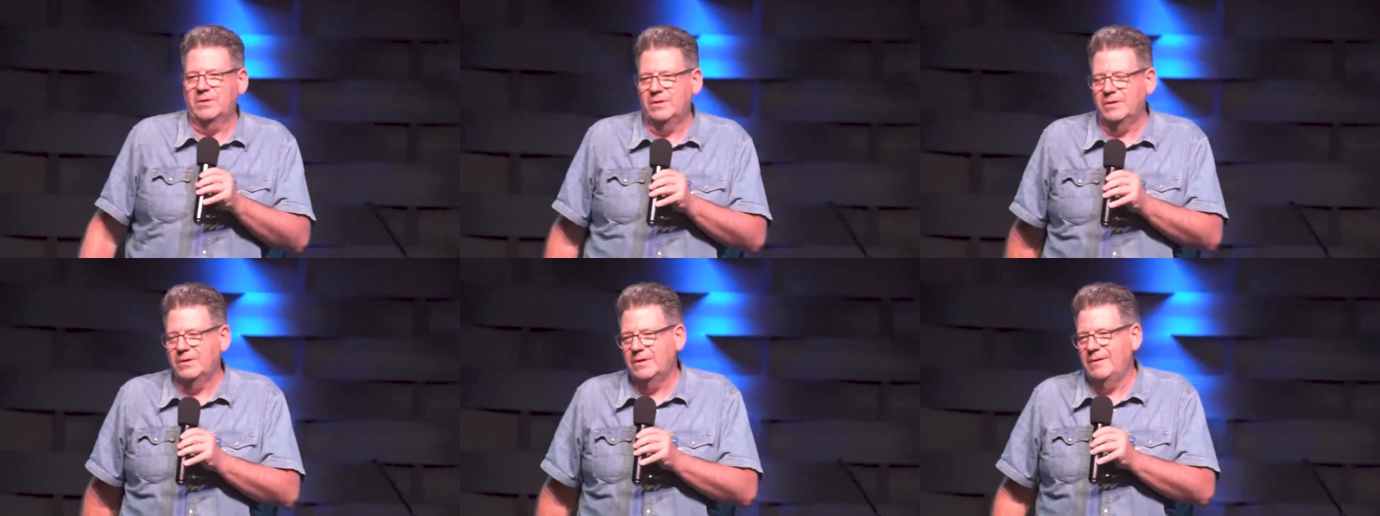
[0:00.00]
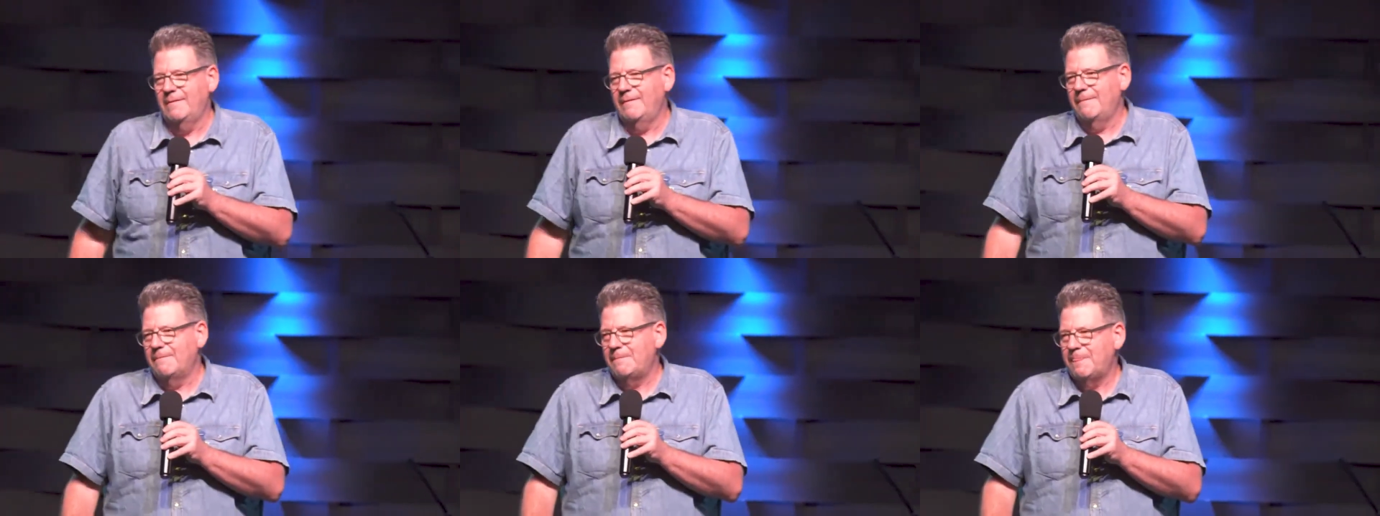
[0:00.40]

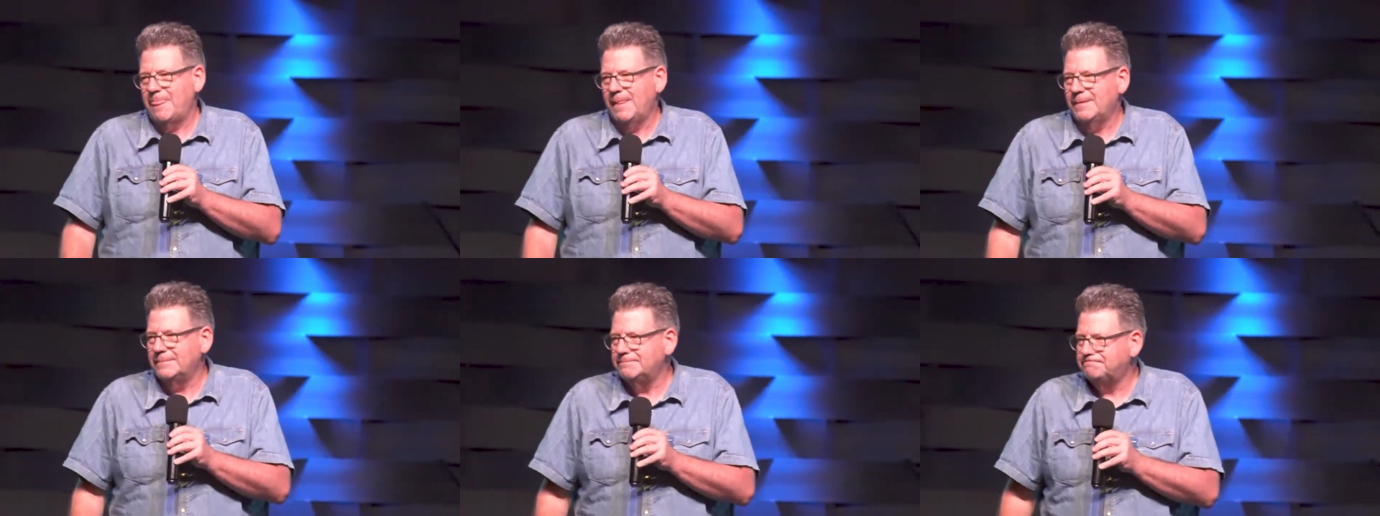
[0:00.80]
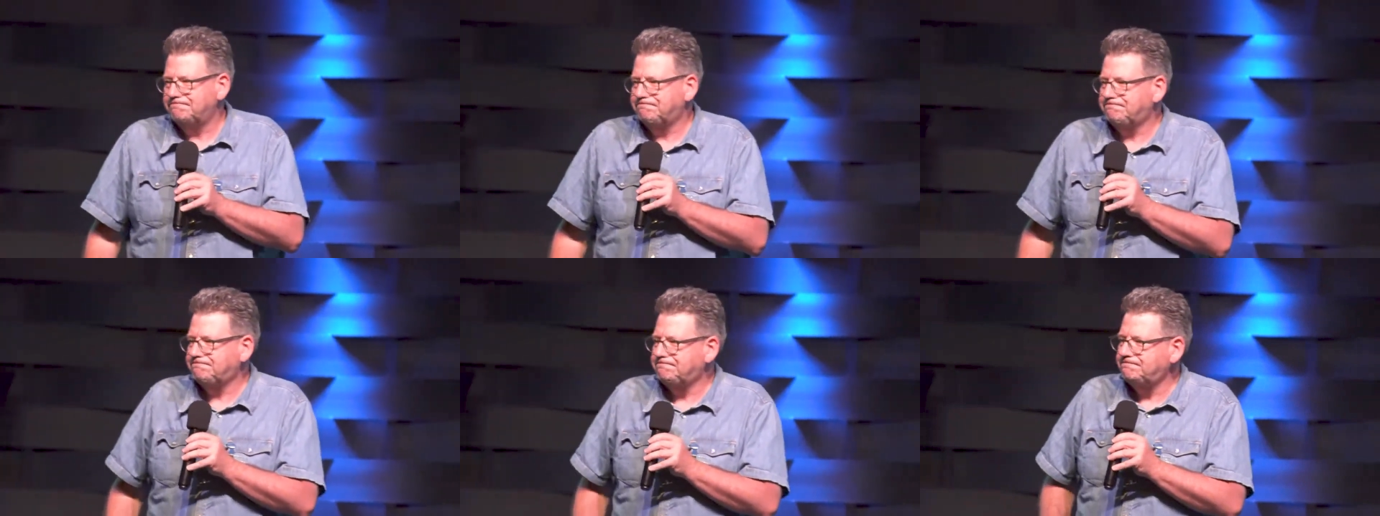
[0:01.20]

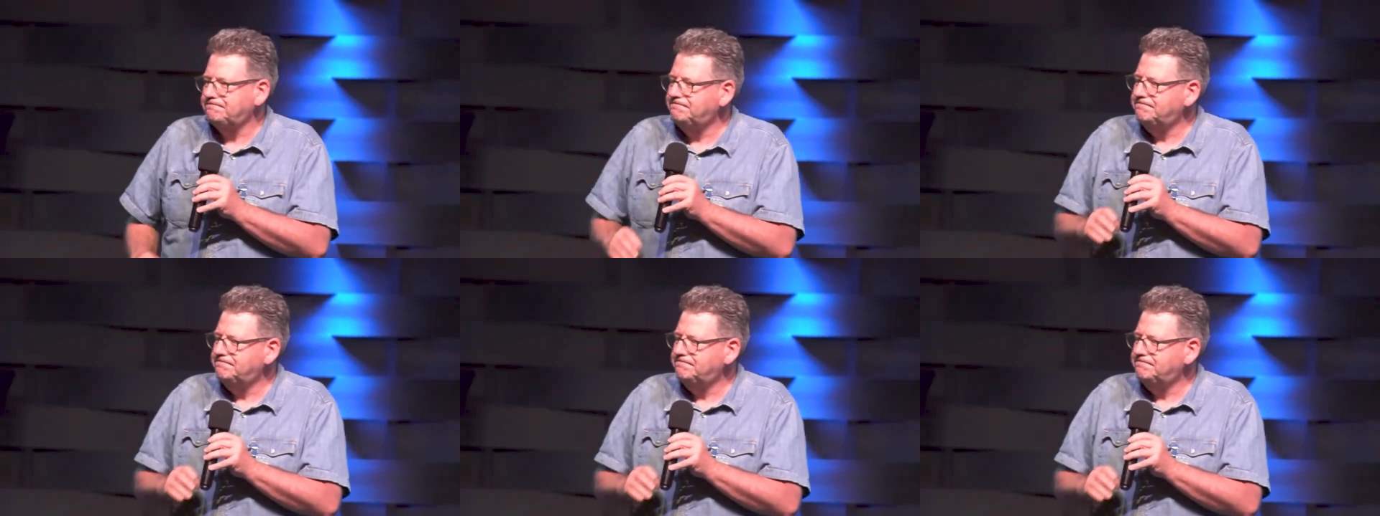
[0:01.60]
[no speech]